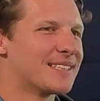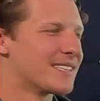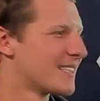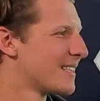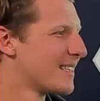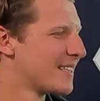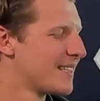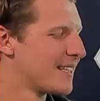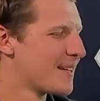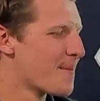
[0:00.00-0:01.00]

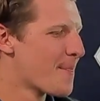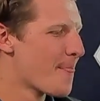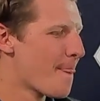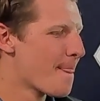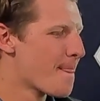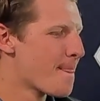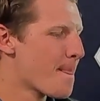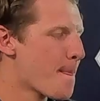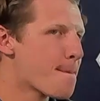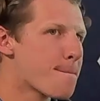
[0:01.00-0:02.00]

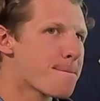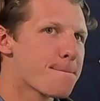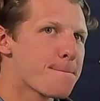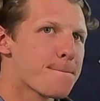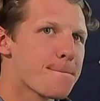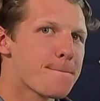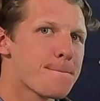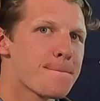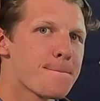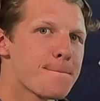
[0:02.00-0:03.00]

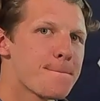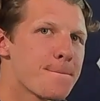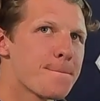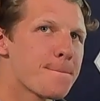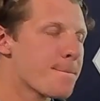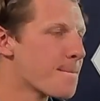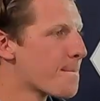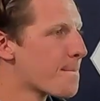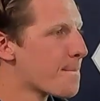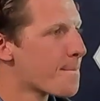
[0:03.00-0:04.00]

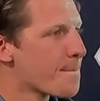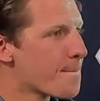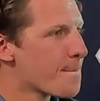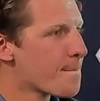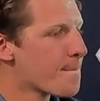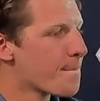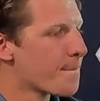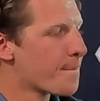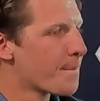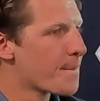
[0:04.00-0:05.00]

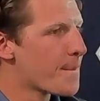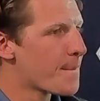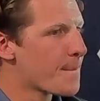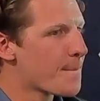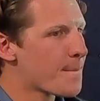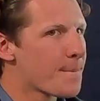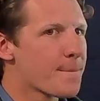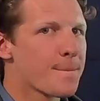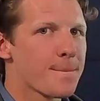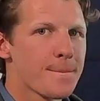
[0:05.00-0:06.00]

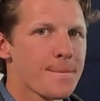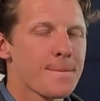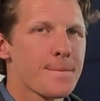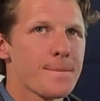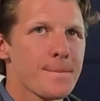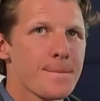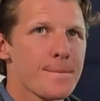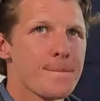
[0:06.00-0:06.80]
(silent)